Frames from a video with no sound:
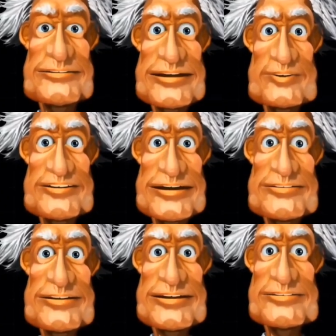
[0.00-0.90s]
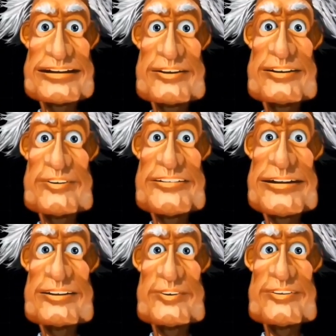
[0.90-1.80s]
on the vertical axis, and
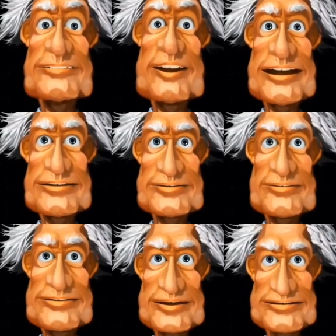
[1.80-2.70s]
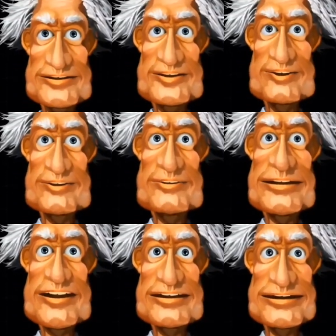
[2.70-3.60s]
this is referring to pressure, so
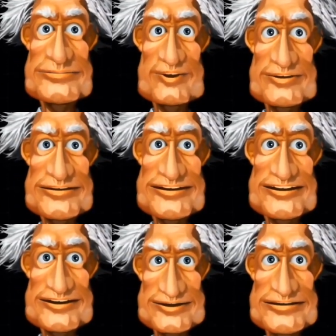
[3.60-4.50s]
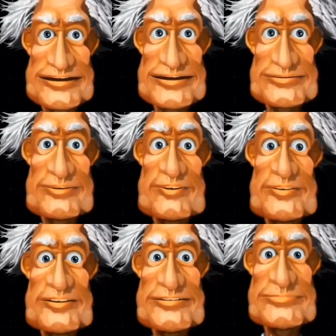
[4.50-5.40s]
we often hear the term head
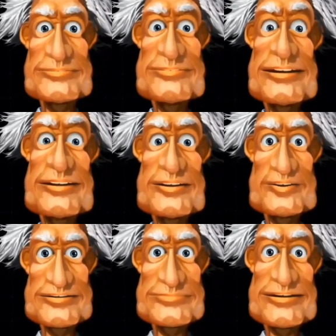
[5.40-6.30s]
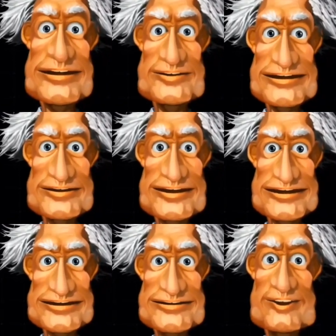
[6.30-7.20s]
pressure. We measure head in
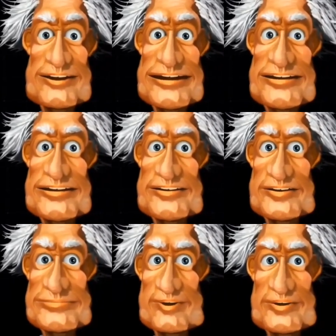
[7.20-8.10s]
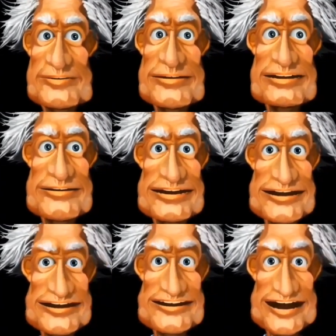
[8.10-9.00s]
feet or meters, which doesn't
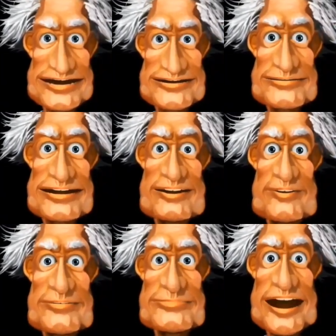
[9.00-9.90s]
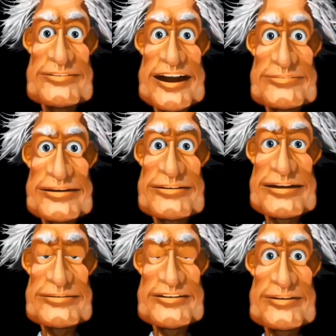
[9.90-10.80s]
seem correct considering we're talking
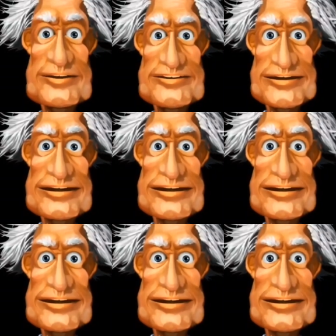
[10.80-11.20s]
about pressure,